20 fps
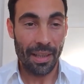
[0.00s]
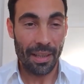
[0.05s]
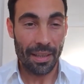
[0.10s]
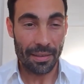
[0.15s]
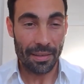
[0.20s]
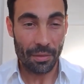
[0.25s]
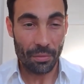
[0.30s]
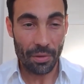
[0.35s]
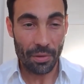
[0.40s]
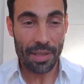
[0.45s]

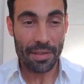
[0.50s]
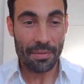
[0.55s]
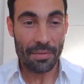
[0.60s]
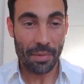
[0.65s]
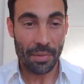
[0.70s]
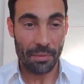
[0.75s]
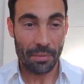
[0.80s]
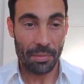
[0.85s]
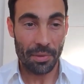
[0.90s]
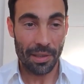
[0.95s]
The reason
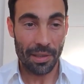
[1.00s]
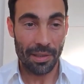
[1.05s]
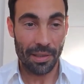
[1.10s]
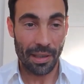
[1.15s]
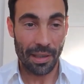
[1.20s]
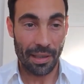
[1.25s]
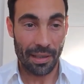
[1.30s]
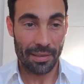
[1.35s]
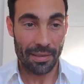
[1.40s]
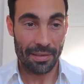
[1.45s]
why we
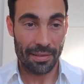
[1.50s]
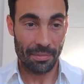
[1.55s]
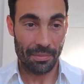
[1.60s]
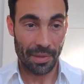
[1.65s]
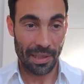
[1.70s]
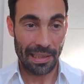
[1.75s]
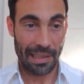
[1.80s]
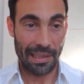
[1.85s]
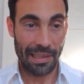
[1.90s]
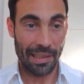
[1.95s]
asked
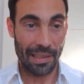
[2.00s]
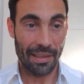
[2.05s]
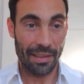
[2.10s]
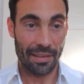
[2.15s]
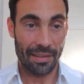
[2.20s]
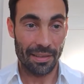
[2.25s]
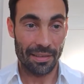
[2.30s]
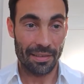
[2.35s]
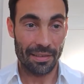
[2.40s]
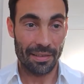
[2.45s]

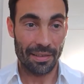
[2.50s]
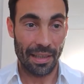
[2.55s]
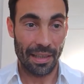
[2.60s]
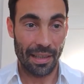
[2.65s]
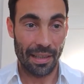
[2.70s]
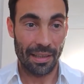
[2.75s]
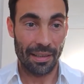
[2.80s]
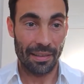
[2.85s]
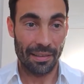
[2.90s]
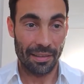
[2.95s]
Mathias,
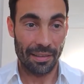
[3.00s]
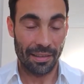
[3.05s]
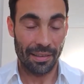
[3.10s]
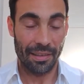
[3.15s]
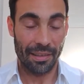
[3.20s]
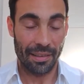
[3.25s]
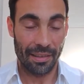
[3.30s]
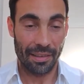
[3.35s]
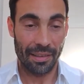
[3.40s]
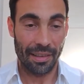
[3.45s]
and
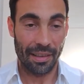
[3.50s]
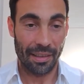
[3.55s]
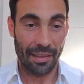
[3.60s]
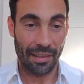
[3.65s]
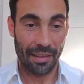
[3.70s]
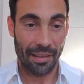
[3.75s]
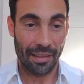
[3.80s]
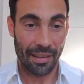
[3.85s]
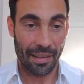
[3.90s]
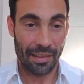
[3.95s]
he
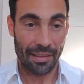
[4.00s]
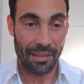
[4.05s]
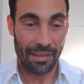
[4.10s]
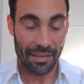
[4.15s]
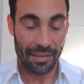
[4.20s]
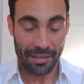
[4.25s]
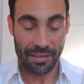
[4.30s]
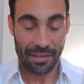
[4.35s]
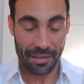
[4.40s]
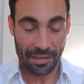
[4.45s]
uh, and
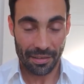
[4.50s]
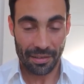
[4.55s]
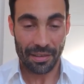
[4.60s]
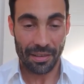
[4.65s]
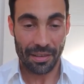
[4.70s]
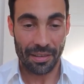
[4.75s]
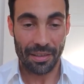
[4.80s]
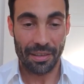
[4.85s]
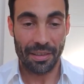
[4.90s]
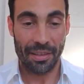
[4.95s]
uh,
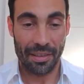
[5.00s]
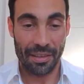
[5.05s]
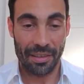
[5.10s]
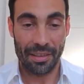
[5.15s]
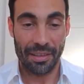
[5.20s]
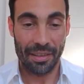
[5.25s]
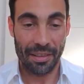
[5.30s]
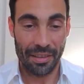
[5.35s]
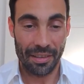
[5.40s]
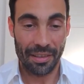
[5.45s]

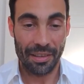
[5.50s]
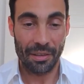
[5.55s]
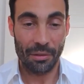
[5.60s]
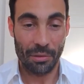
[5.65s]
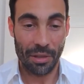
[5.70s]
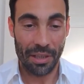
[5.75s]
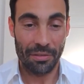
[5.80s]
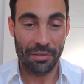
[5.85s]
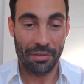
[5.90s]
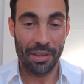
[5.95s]
uh,
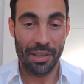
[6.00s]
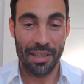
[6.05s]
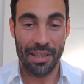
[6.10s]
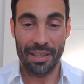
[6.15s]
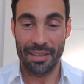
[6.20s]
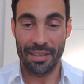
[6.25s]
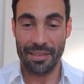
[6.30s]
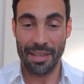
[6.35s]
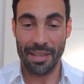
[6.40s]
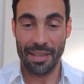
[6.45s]
gratefully he
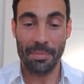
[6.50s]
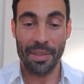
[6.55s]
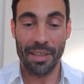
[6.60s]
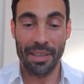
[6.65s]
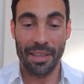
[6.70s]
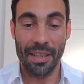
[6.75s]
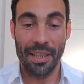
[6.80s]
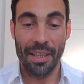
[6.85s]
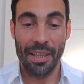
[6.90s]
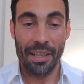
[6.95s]
accepted
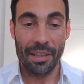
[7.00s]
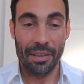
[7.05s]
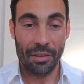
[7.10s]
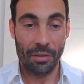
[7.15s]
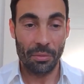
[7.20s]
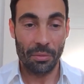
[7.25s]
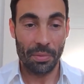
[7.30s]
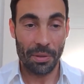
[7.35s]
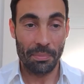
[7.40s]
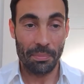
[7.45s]

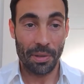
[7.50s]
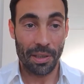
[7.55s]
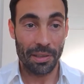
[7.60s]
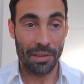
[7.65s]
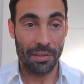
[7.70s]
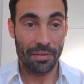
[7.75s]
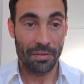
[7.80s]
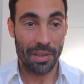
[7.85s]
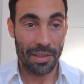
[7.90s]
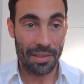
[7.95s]
to be part
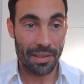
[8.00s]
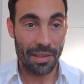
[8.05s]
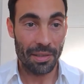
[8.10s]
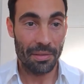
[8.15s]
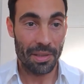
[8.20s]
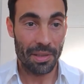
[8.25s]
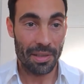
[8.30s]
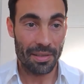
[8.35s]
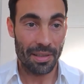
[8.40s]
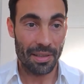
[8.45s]
of this
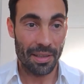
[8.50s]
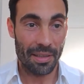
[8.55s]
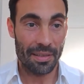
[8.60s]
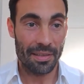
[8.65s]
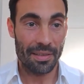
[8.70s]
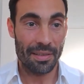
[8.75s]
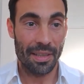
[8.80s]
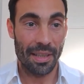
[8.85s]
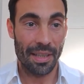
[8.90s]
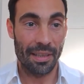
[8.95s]
series,
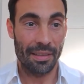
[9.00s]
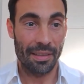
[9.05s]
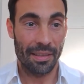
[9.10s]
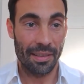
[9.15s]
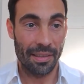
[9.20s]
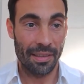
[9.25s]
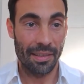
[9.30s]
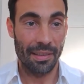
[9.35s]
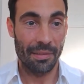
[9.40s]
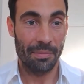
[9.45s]
is that
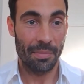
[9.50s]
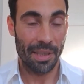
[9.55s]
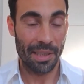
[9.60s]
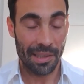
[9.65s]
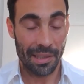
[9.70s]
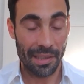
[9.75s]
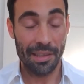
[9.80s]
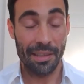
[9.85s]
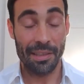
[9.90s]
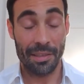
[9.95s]
he
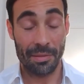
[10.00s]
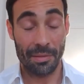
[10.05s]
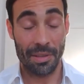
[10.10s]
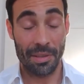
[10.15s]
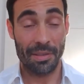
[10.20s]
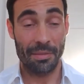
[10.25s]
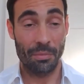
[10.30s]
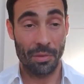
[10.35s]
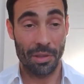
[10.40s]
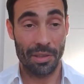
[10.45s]
Mathias
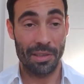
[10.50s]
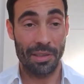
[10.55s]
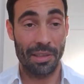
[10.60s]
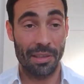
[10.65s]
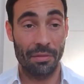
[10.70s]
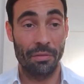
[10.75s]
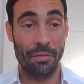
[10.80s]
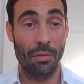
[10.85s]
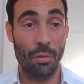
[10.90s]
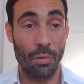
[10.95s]
was, was at the
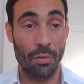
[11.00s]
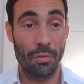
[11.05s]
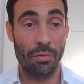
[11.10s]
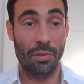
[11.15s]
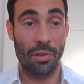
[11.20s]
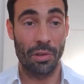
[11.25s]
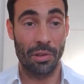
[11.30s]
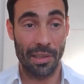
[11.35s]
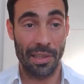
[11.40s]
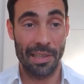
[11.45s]

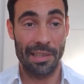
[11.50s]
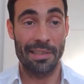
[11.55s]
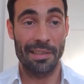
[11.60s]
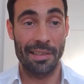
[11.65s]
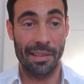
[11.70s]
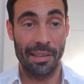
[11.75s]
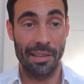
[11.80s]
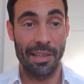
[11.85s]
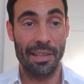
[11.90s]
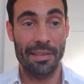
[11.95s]
forefront and
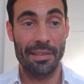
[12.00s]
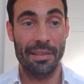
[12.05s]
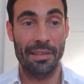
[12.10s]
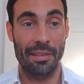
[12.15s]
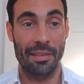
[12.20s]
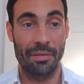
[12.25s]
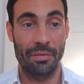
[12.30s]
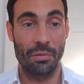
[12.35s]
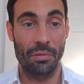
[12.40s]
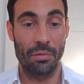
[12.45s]
still is at
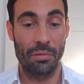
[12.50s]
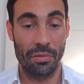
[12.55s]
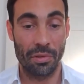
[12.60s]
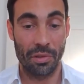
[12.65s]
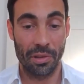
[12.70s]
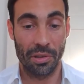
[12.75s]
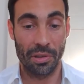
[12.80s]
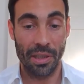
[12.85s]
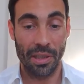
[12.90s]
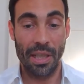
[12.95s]
the
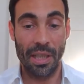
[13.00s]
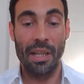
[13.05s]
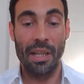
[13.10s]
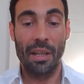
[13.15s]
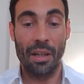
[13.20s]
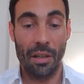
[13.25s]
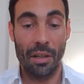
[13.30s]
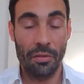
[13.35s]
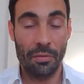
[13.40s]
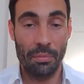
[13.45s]
forefront
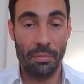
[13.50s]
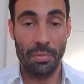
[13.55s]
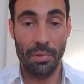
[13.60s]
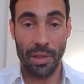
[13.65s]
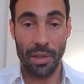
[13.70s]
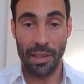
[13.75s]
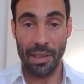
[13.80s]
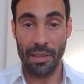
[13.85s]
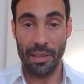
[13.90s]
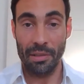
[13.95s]
of
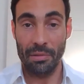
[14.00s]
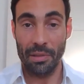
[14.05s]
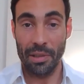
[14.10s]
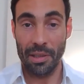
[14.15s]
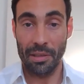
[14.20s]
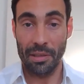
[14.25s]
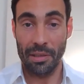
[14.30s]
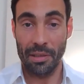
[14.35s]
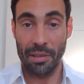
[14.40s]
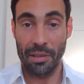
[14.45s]
bringing
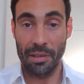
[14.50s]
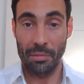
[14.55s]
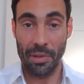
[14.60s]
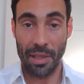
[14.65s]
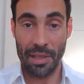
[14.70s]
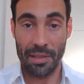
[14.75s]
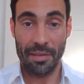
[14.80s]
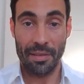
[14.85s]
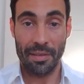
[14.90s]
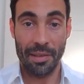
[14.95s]
critical
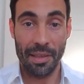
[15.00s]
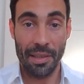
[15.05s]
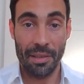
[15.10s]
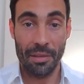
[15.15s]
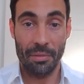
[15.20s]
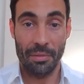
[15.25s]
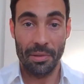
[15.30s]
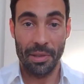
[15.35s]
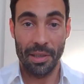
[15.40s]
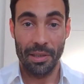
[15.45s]
race
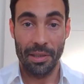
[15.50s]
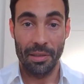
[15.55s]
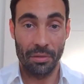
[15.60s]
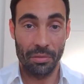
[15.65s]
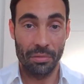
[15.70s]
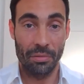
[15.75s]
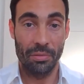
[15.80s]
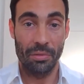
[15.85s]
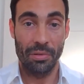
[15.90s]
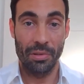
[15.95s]
theory
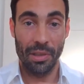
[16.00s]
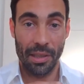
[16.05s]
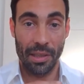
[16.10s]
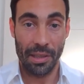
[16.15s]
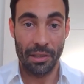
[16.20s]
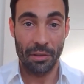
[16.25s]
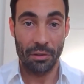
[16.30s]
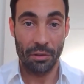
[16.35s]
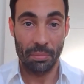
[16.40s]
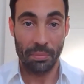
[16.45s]
to a
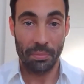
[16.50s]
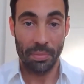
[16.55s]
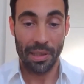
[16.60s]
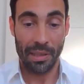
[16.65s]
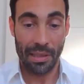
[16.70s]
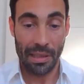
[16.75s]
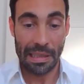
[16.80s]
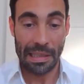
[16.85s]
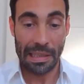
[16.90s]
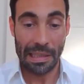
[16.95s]
European
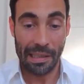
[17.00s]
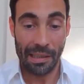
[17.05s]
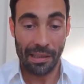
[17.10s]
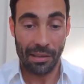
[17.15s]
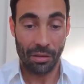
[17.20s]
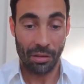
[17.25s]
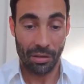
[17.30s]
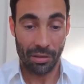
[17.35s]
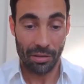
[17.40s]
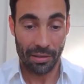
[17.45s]
legal
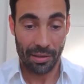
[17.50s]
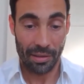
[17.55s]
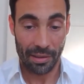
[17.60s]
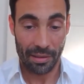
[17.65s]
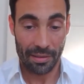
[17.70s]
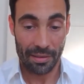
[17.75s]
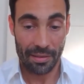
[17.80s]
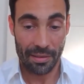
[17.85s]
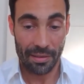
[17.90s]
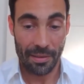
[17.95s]
context.